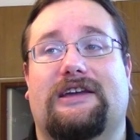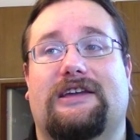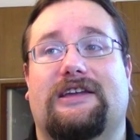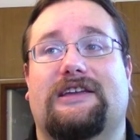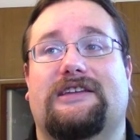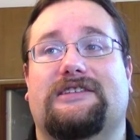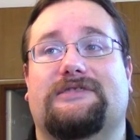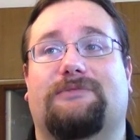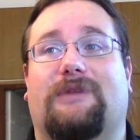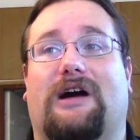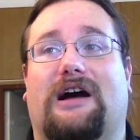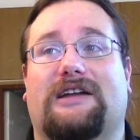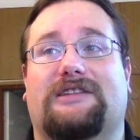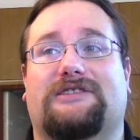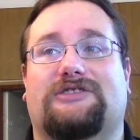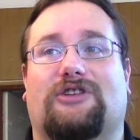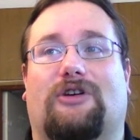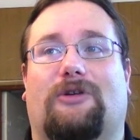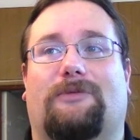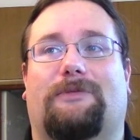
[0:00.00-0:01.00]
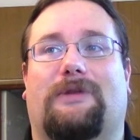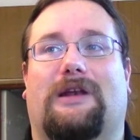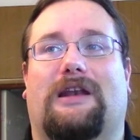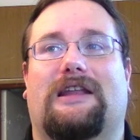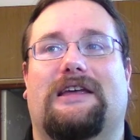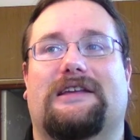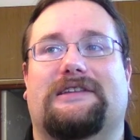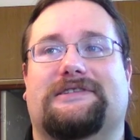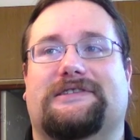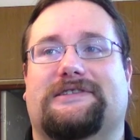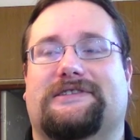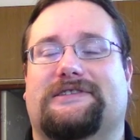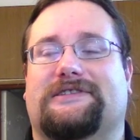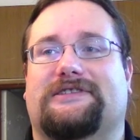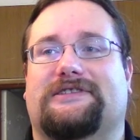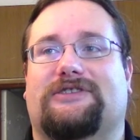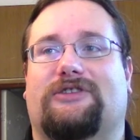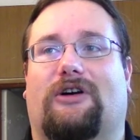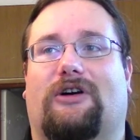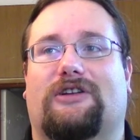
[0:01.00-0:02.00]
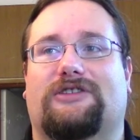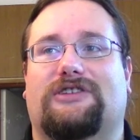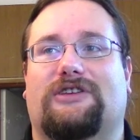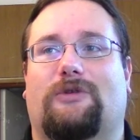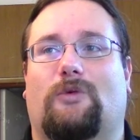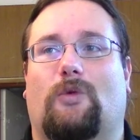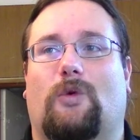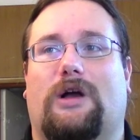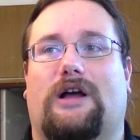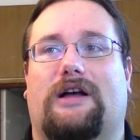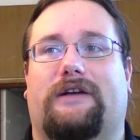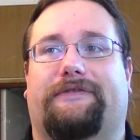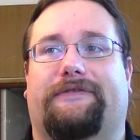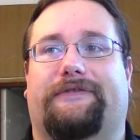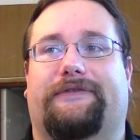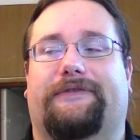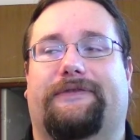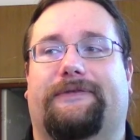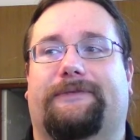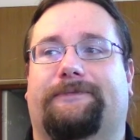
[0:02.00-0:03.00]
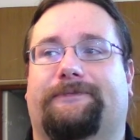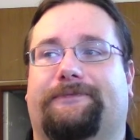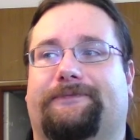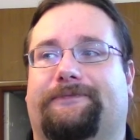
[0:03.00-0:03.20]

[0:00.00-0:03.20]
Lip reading: is my top list, starting with